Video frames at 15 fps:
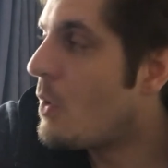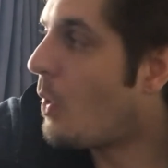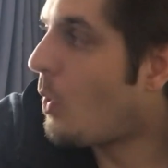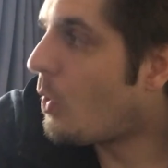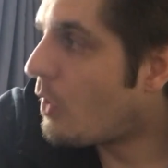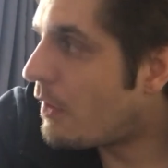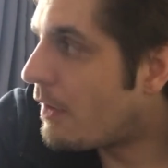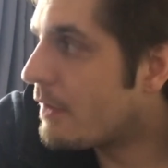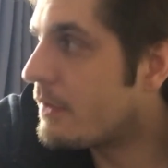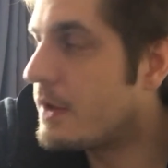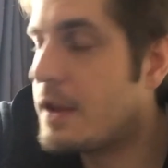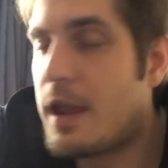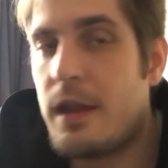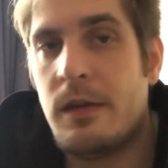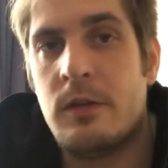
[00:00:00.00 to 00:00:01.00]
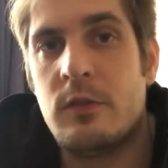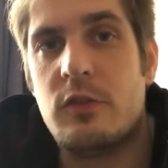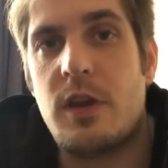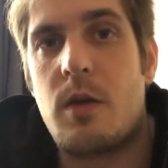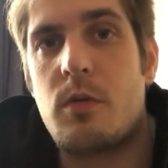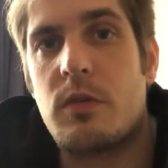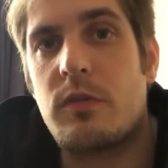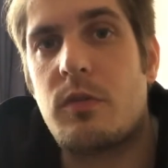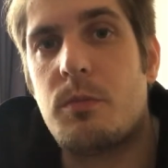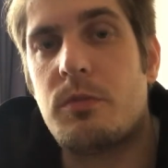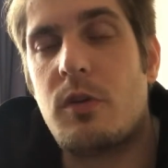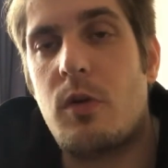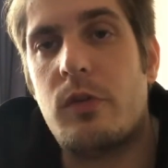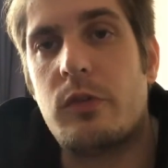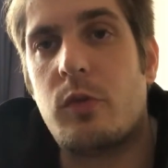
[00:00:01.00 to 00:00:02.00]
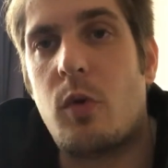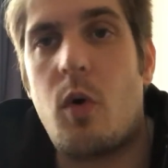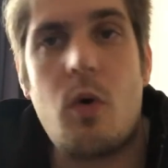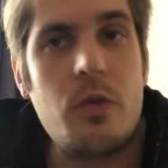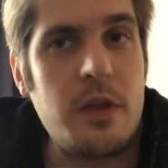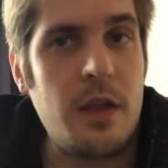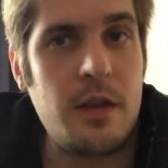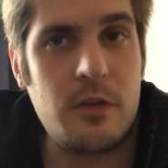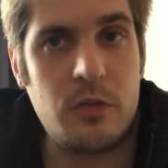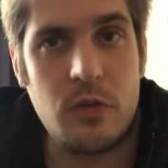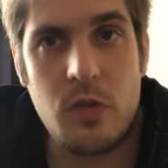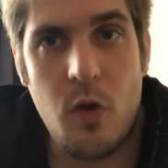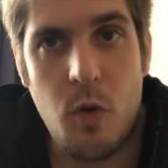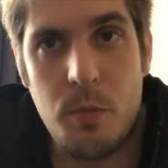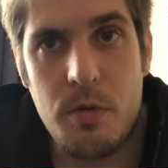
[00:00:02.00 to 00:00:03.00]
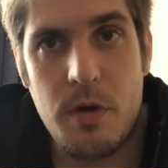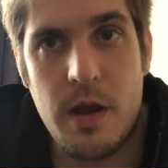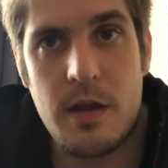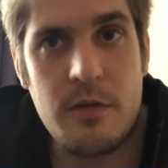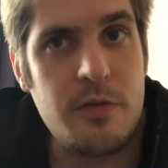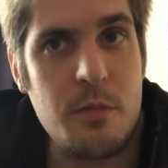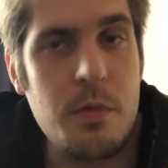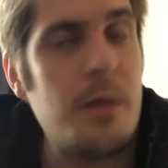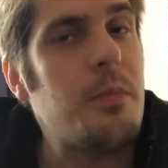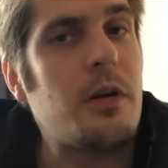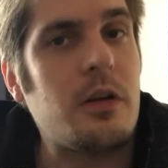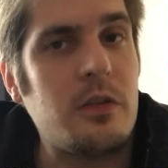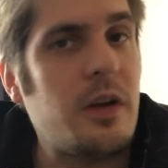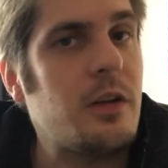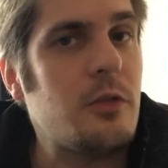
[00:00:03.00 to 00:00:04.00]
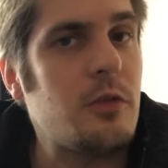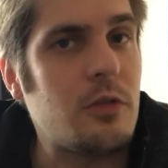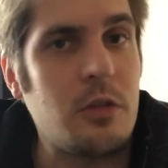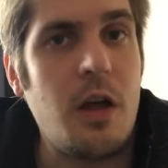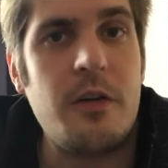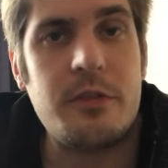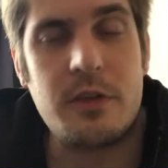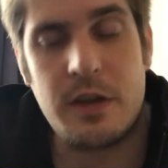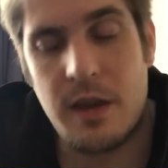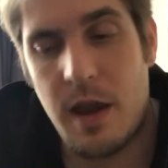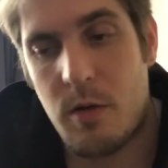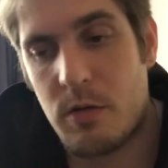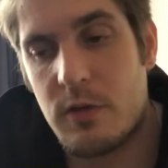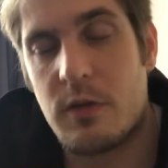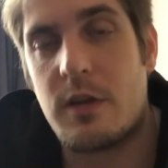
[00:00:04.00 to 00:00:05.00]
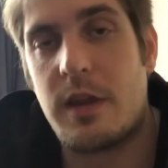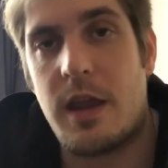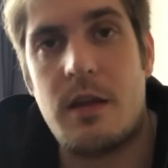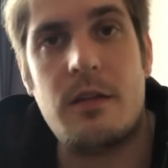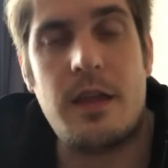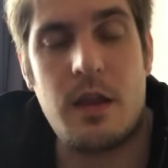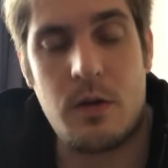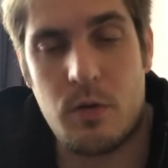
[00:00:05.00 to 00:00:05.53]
or the Kanan Jarrus from Solo's Hold, then it's a no-brainer for me, because I just love the character Kanan